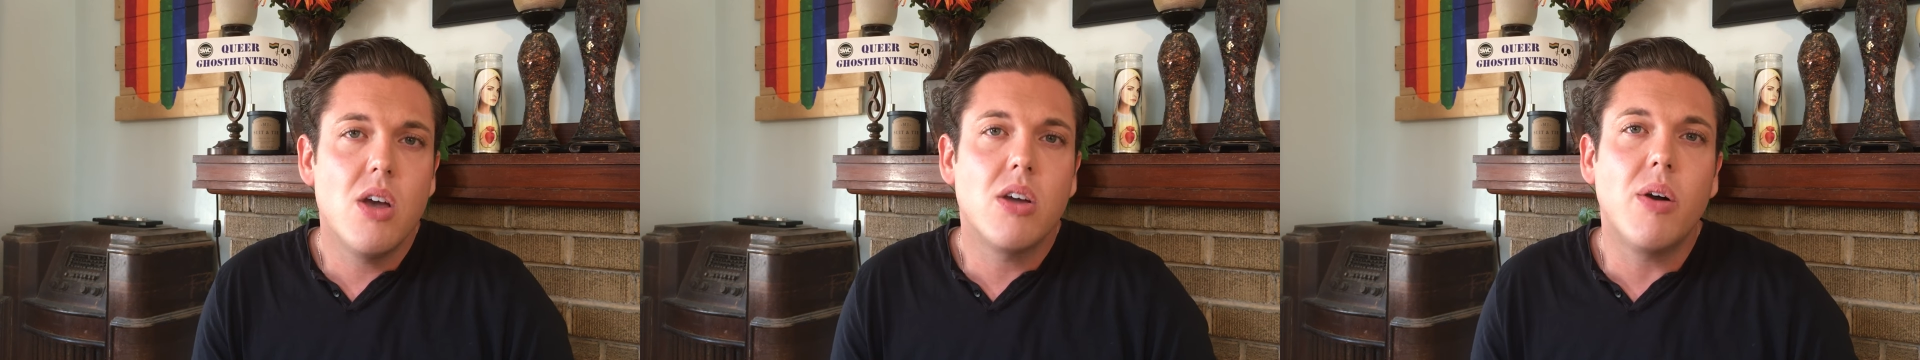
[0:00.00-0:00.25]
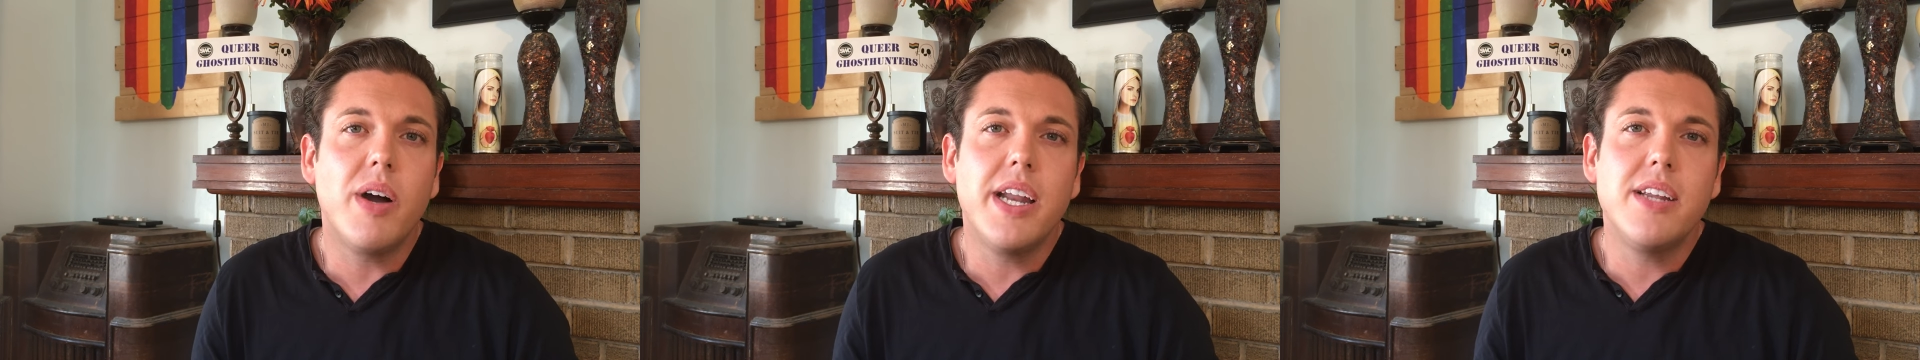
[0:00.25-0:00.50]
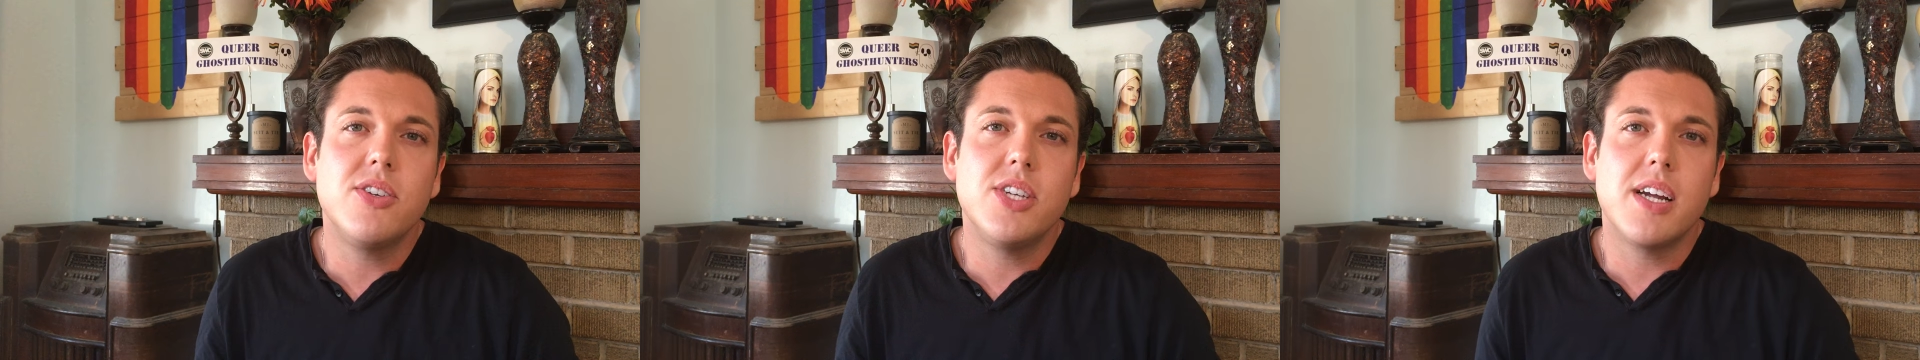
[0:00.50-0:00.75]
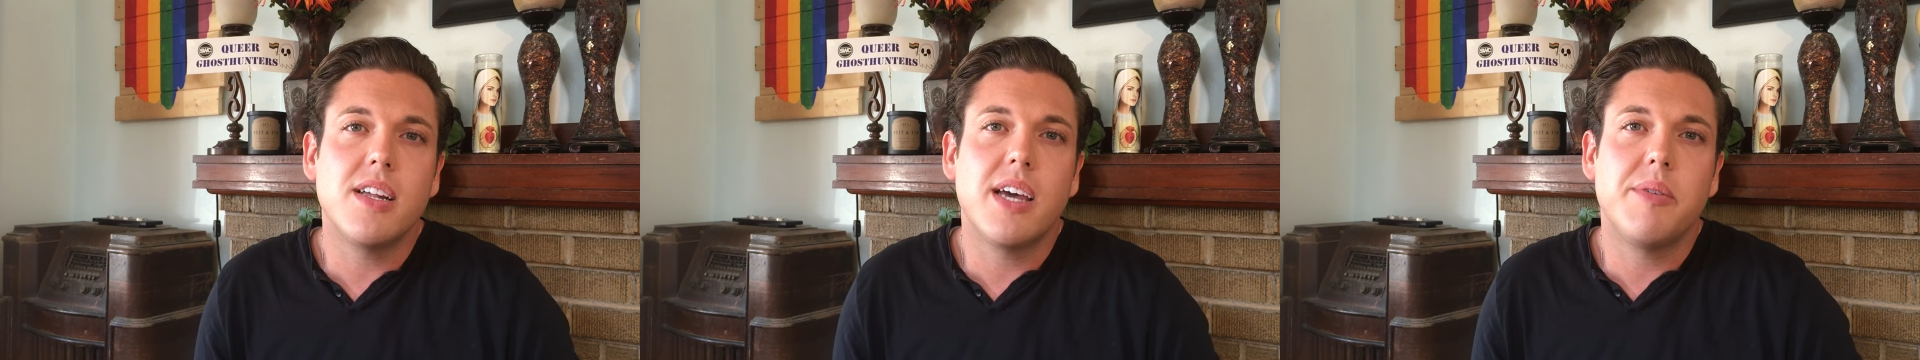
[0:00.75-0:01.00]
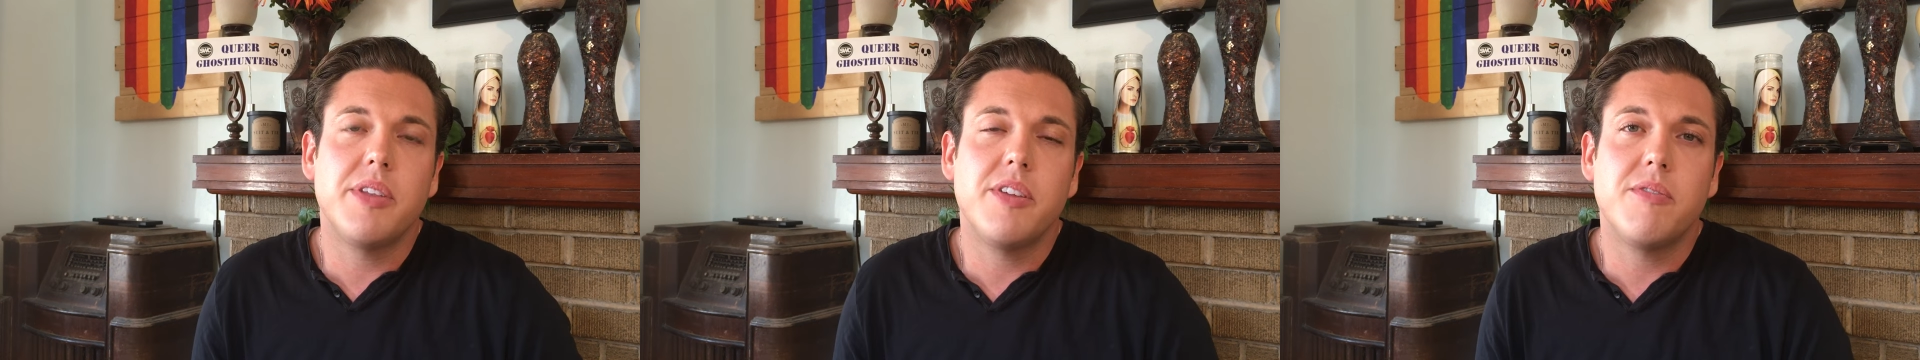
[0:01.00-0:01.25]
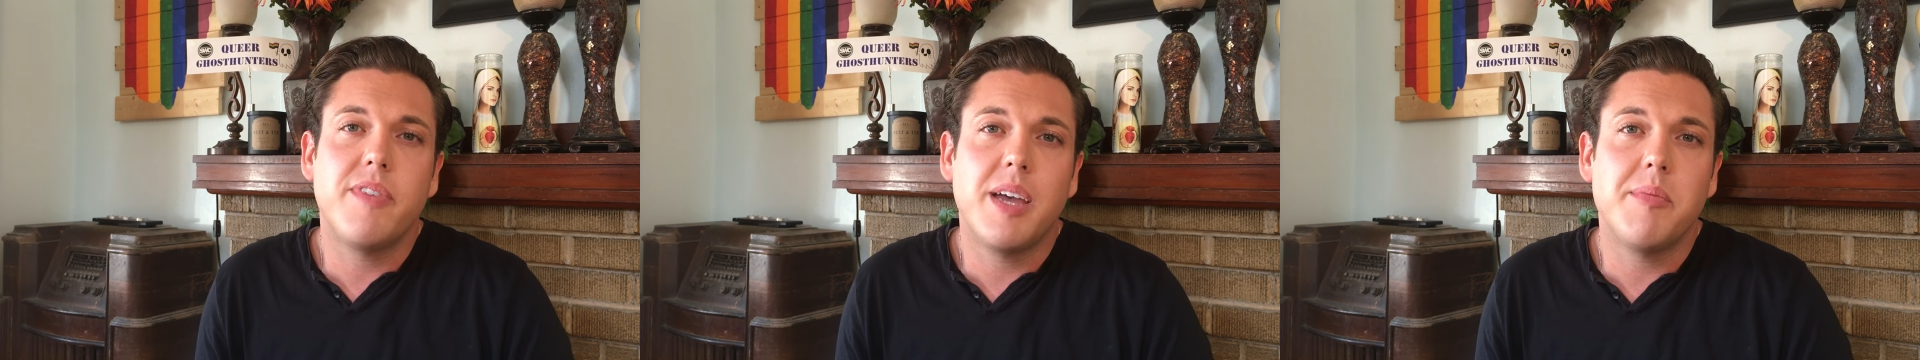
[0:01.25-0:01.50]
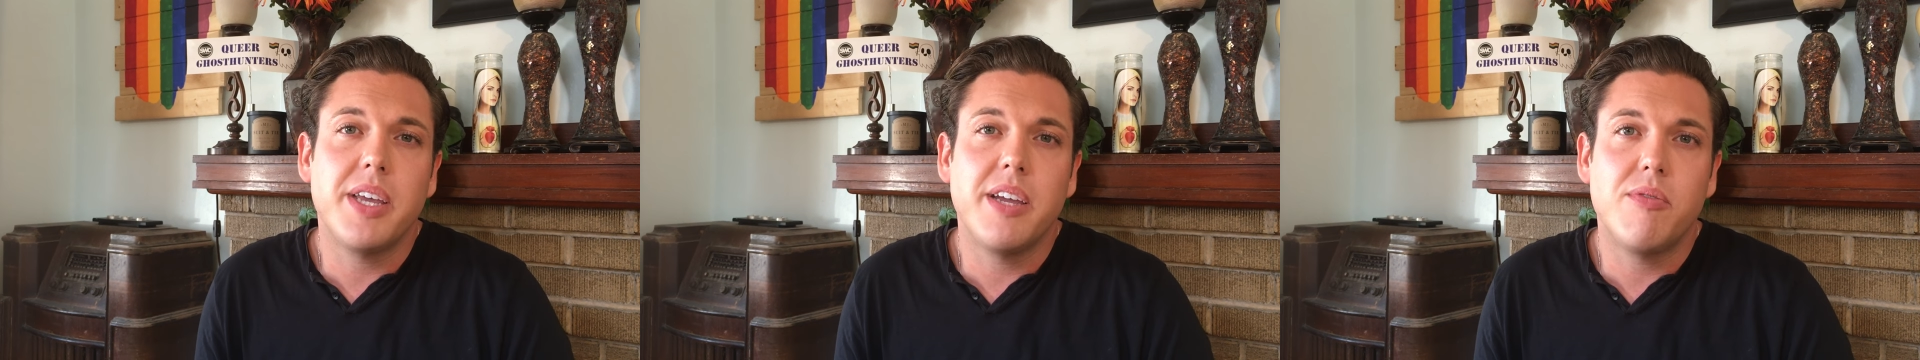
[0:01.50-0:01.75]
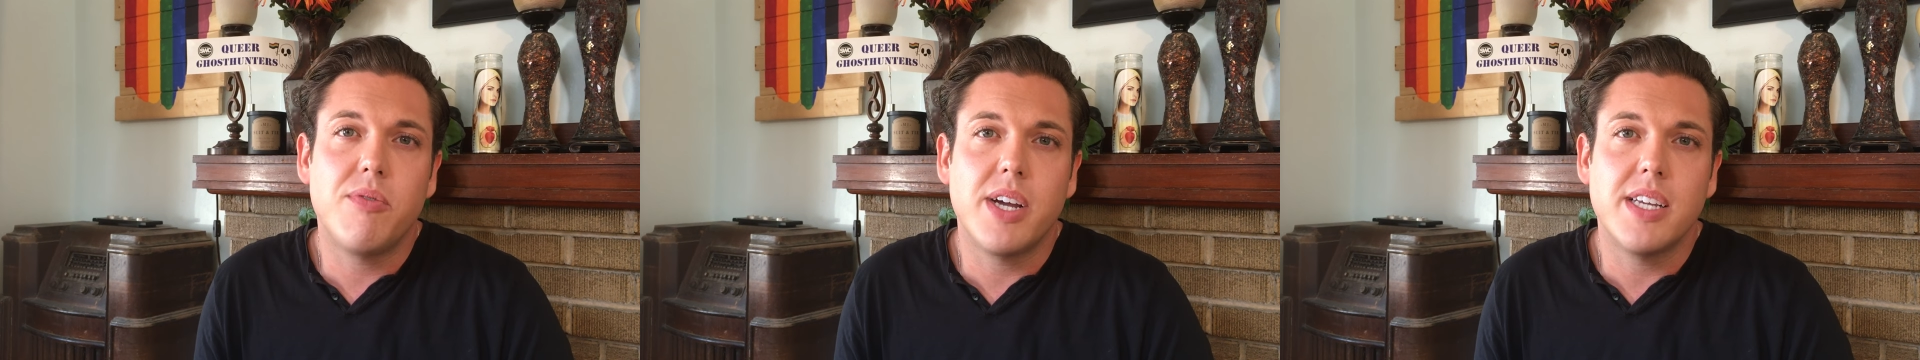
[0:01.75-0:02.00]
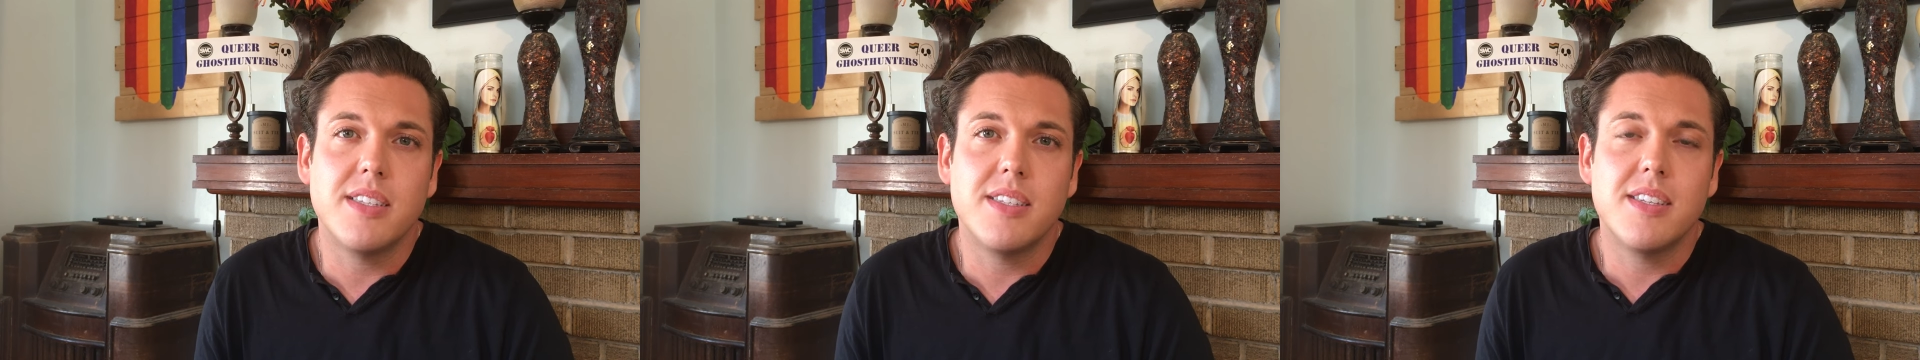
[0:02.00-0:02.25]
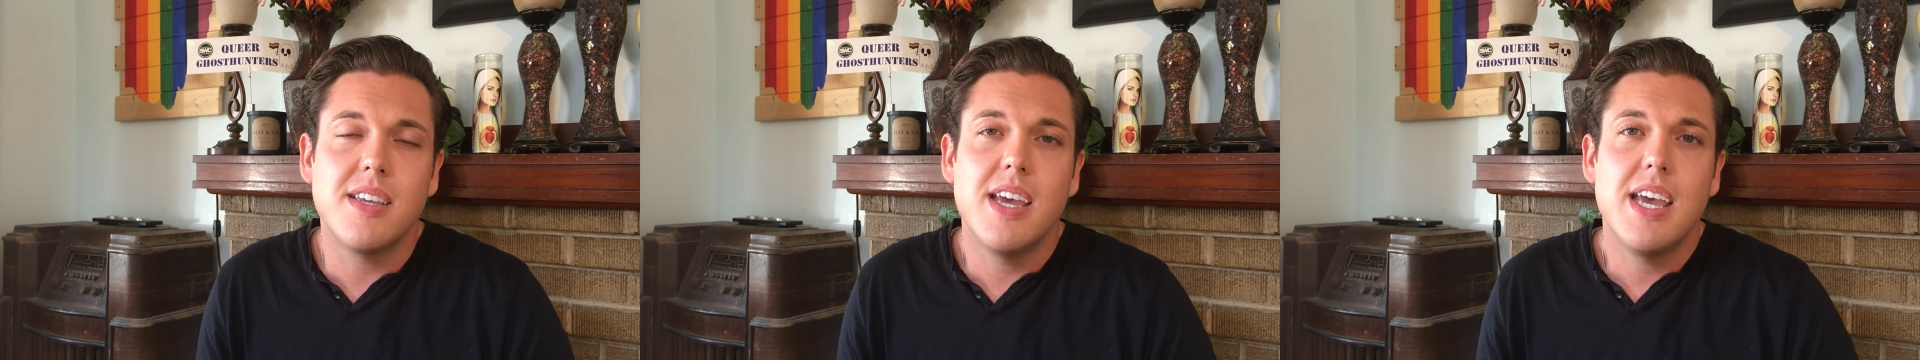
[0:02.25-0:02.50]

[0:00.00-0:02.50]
go ahead and share that with your family and friends,